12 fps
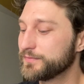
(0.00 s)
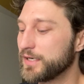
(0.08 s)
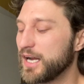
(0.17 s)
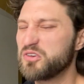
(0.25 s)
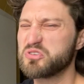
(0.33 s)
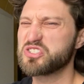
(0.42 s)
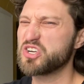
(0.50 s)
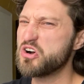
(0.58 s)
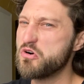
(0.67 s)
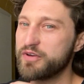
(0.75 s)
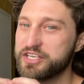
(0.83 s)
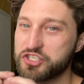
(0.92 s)
I was
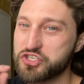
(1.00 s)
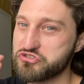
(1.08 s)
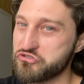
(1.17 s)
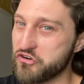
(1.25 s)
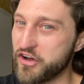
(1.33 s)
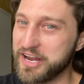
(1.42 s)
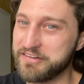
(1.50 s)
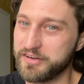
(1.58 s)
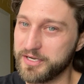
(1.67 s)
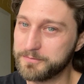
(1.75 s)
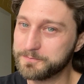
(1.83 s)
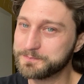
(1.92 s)
always
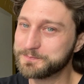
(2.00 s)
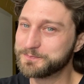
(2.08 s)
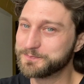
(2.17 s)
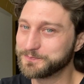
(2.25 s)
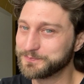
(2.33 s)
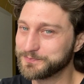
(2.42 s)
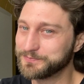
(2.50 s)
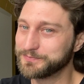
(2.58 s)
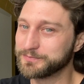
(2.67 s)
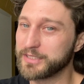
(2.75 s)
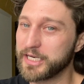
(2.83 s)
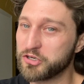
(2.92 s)
striving.
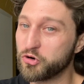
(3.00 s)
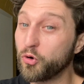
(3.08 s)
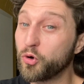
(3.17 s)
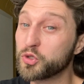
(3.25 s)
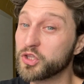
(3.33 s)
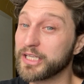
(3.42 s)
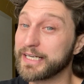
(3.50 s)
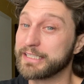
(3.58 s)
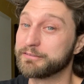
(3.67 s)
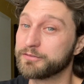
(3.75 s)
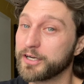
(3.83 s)
My whole life